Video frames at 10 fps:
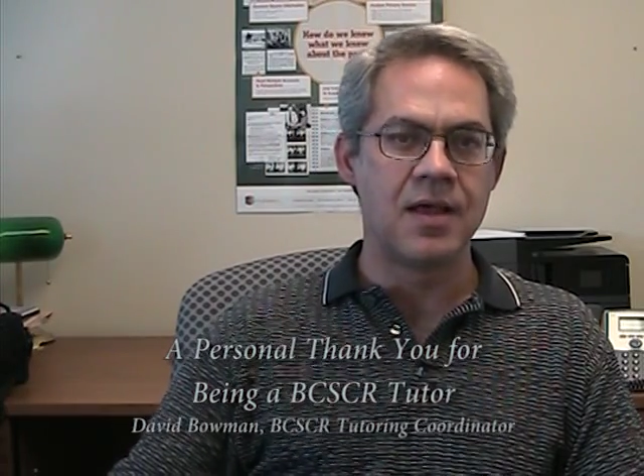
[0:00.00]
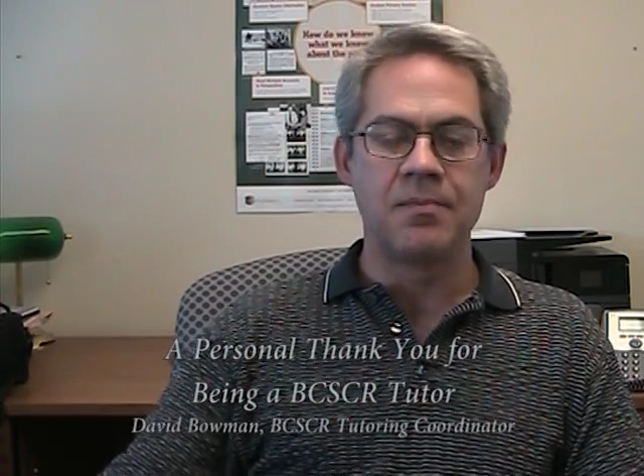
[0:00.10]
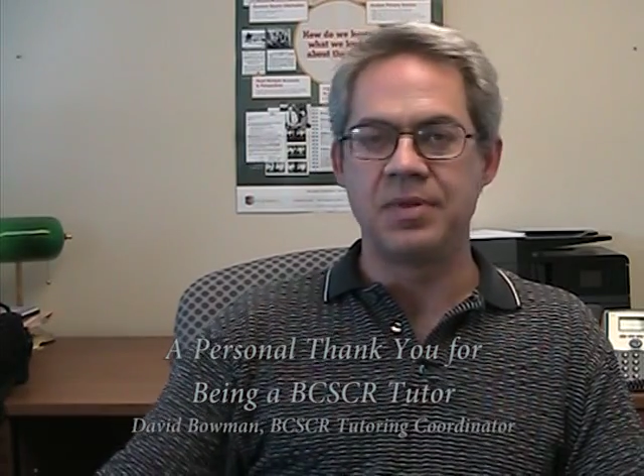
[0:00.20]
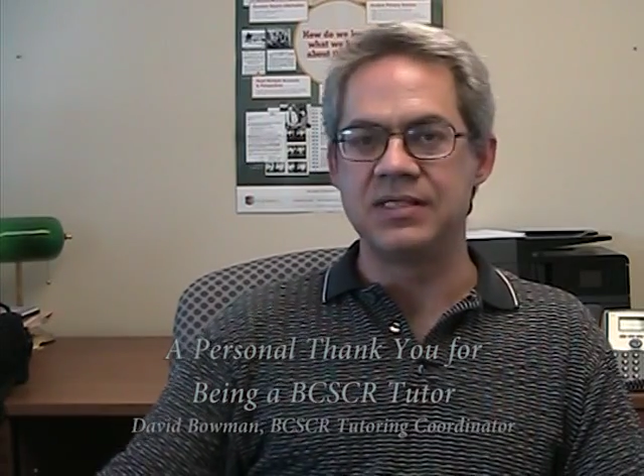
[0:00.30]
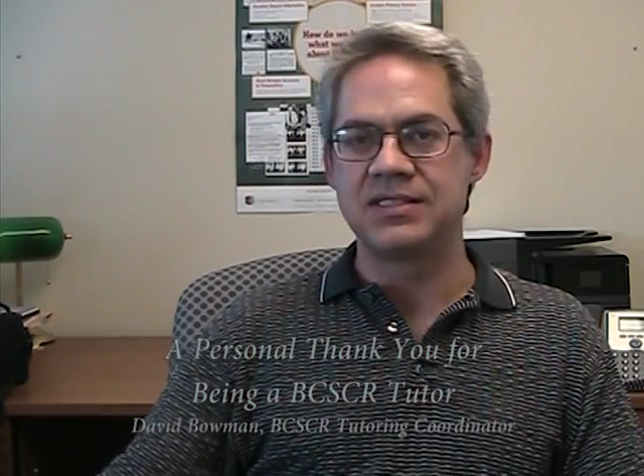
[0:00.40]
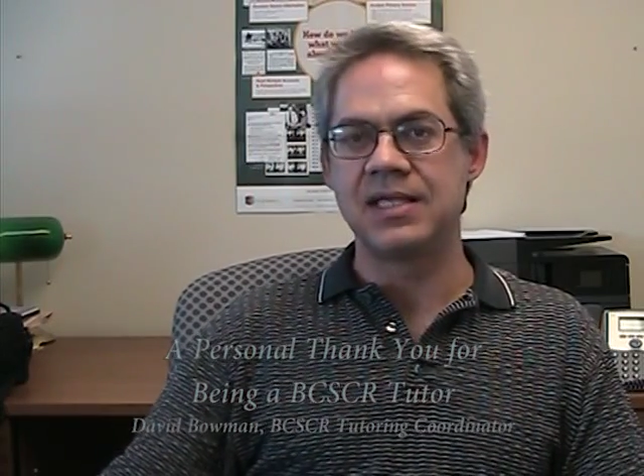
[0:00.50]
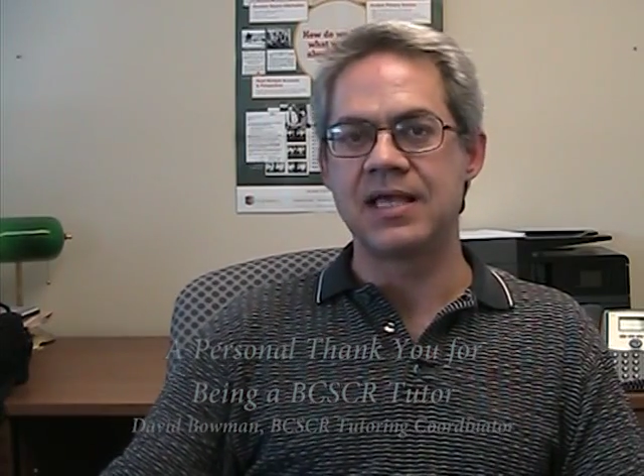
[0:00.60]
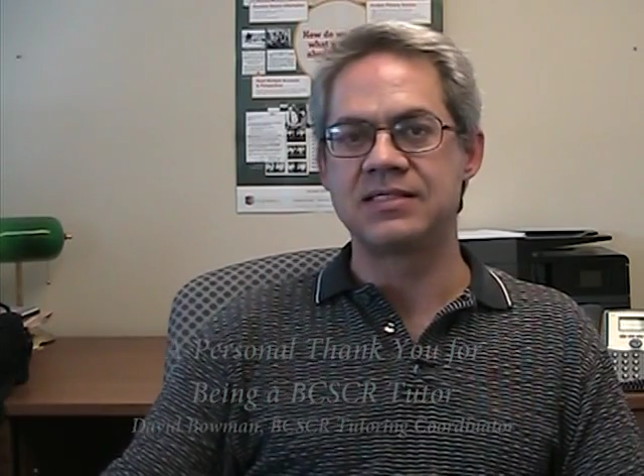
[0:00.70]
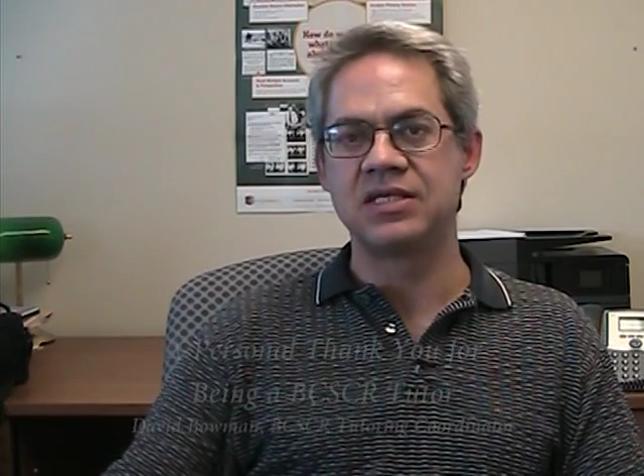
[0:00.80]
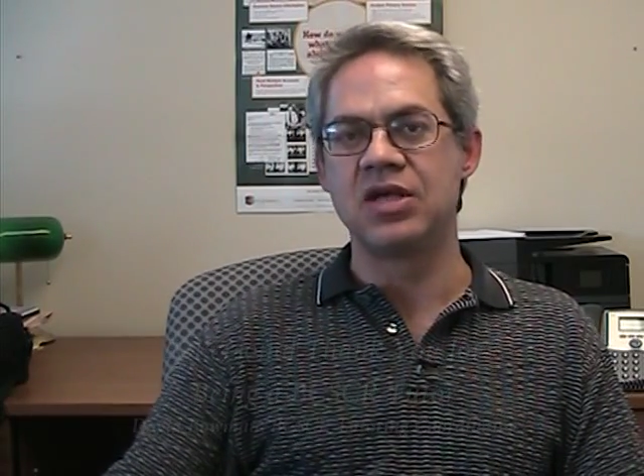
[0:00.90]

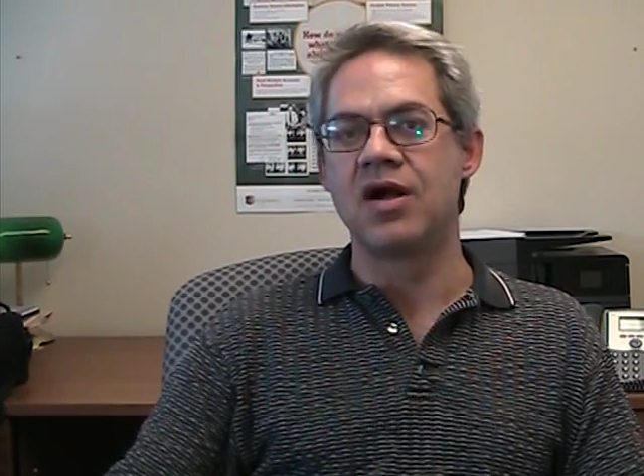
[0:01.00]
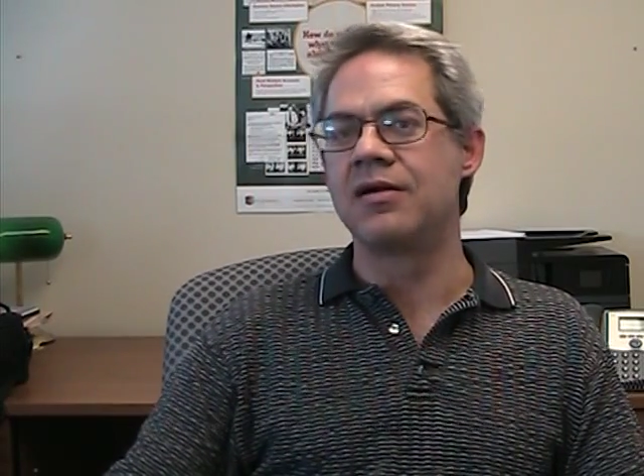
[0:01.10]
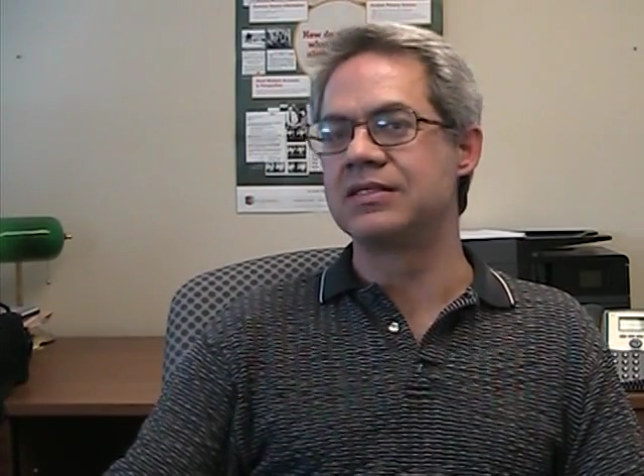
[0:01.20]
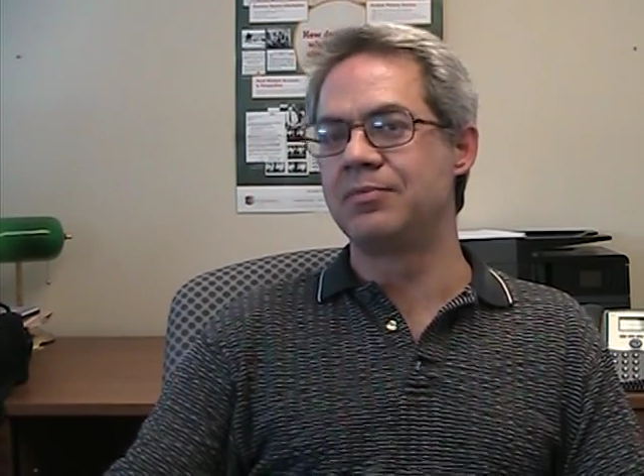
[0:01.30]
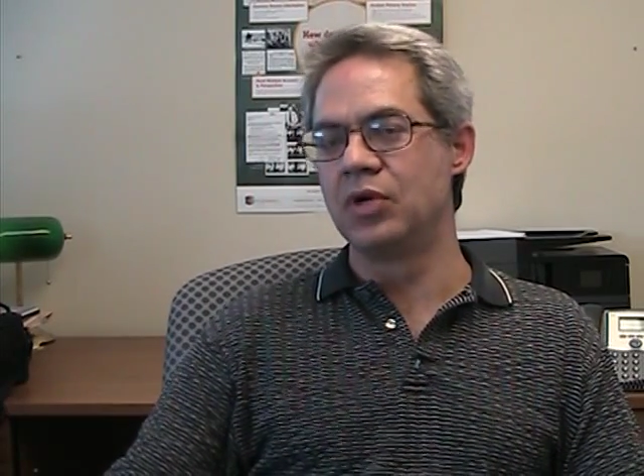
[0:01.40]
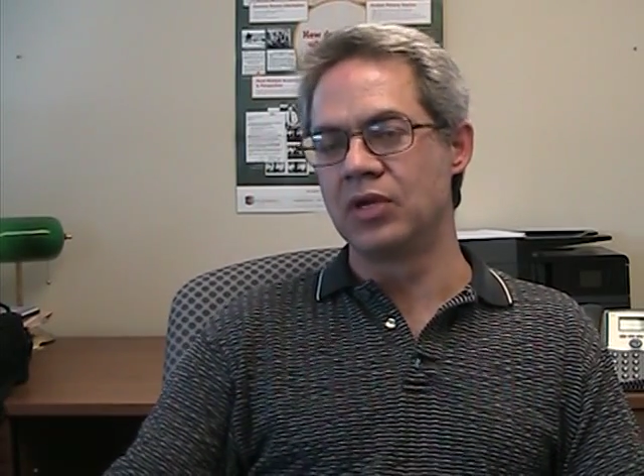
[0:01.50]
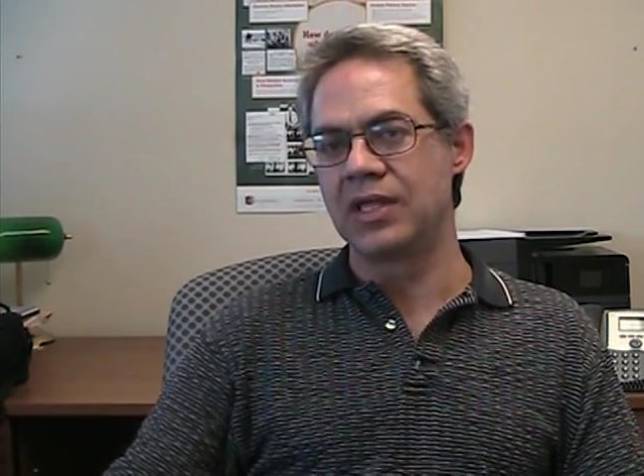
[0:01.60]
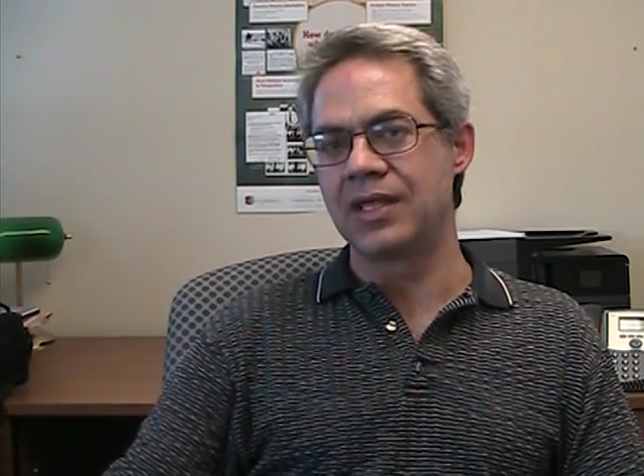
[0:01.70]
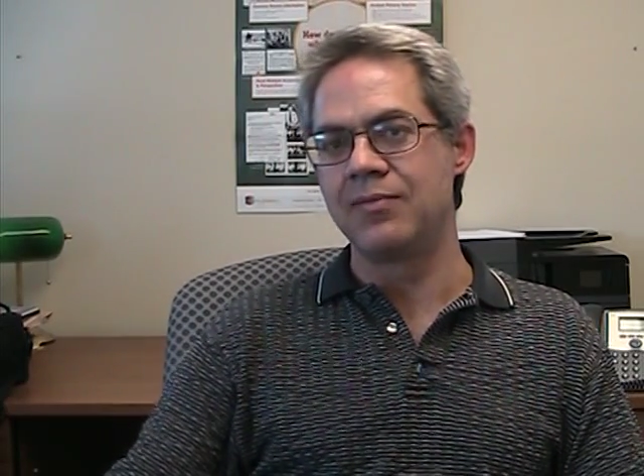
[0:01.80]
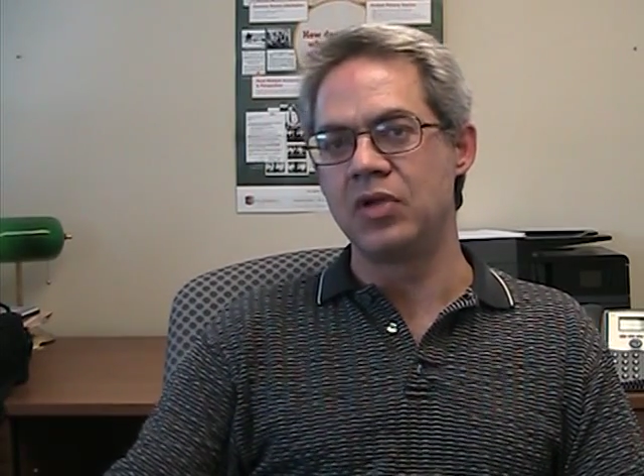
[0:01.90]
BCSCR is building
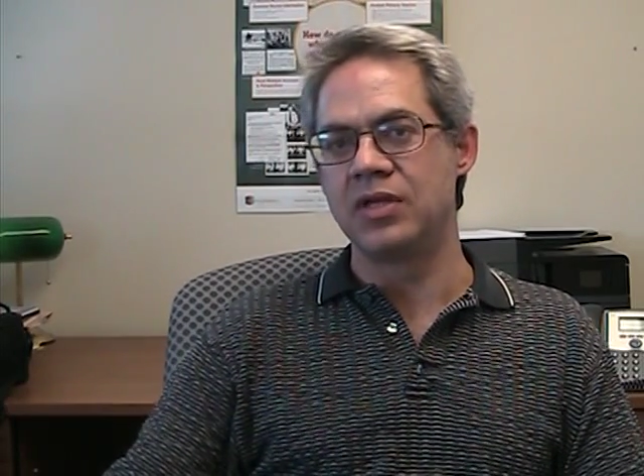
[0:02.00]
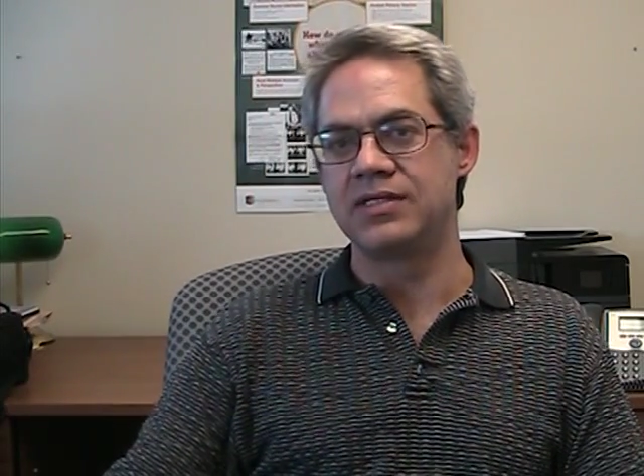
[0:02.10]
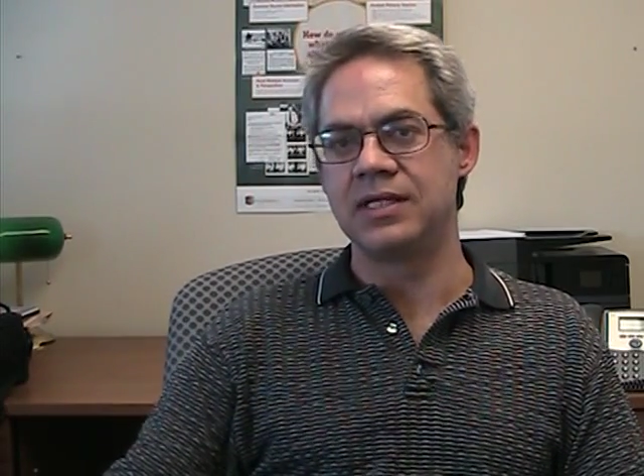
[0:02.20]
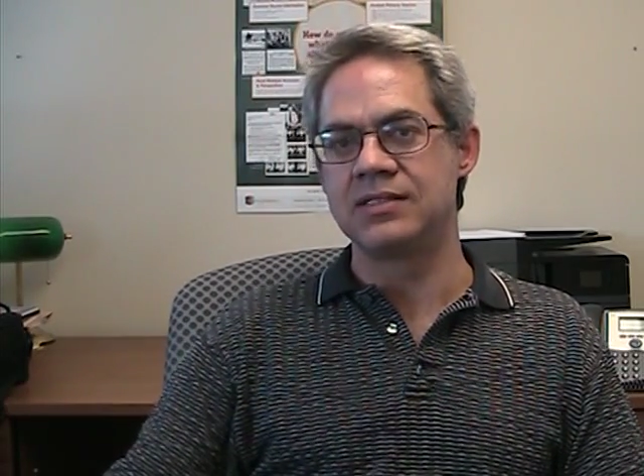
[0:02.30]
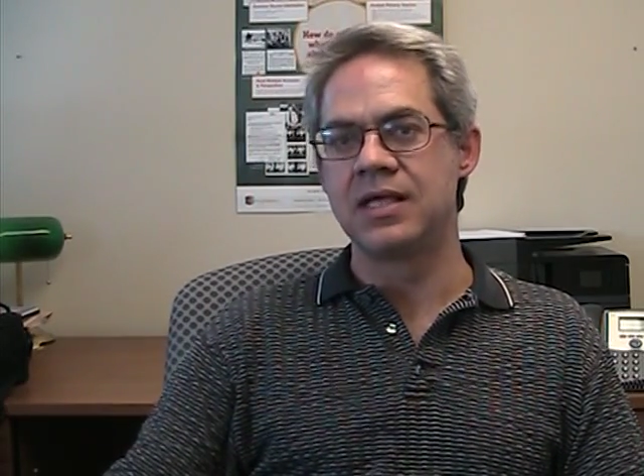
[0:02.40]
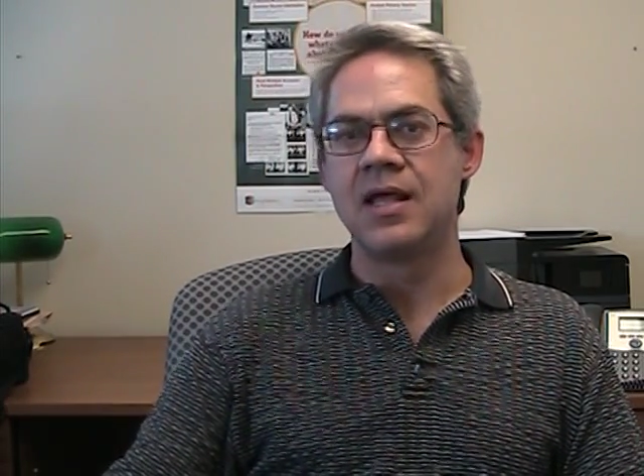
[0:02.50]
communities